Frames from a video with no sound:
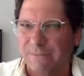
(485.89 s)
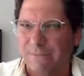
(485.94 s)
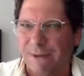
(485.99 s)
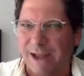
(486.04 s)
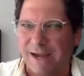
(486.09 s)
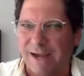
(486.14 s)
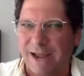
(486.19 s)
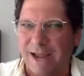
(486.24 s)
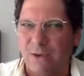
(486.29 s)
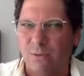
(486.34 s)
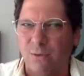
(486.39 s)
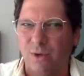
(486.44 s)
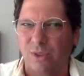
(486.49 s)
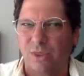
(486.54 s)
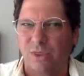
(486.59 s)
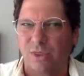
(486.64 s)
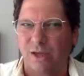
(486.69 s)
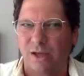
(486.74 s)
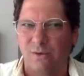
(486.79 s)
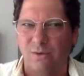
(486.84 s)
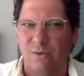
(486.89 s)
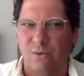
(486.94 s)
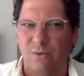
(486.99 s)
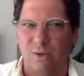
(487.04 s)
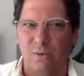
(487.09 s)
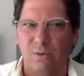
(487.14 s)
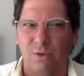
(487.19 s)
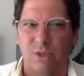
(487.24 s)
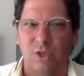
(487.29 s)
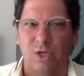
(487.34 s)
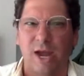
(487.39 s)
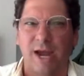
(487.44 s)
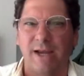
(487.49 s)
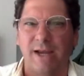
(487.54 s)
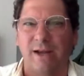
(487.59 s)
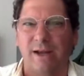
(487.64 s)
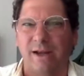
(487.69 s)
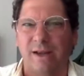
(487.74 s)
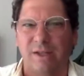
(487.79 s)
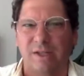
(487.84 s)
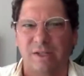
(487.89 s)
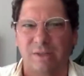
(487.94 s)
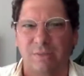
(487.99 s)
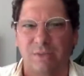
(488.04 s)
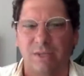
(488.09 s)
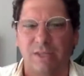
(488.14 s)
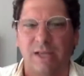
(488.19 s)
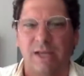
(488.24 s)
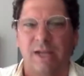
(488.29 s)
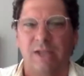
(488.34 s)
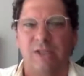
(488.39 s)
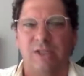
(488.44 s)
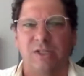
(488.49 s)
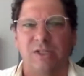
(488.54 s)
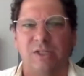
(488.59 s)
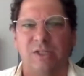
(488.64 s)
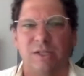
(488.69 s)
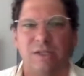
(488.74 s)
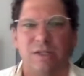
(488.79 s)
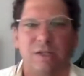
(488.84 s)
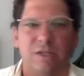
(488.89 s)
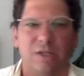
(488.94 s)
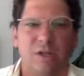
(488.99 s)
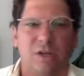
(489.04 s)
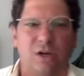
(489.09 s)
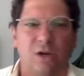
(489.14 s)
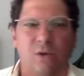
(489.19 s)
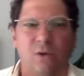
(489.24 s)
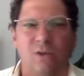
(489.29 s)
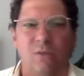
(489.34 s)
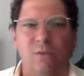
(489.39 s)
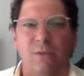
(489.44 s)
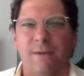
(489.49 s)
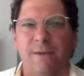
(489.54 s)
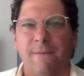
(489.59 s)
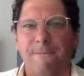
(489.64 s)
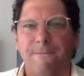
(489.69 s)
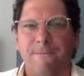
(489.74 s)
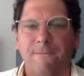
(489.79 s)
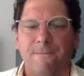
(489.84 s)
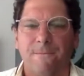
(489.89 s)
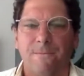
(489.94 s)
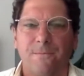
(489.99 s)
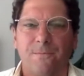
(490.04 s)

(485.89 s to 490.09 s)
at night with China. And it's something that I just doesn't occur with me. Okay,